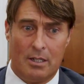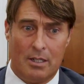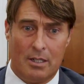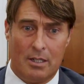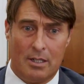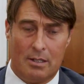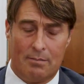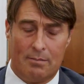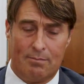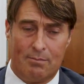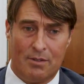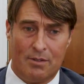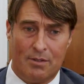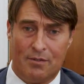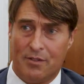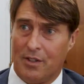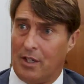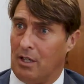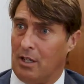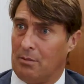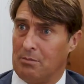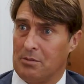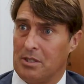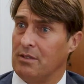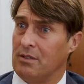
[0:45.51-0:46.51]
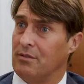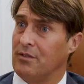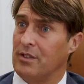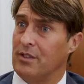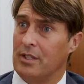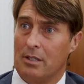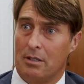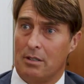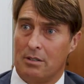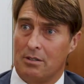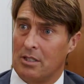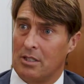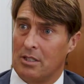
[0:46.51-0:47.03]
the farms and the
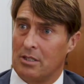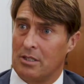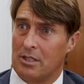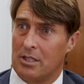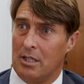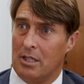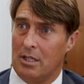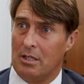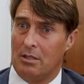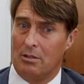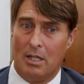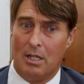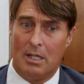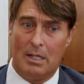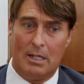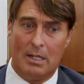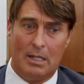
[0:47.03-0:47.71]
fields. And so,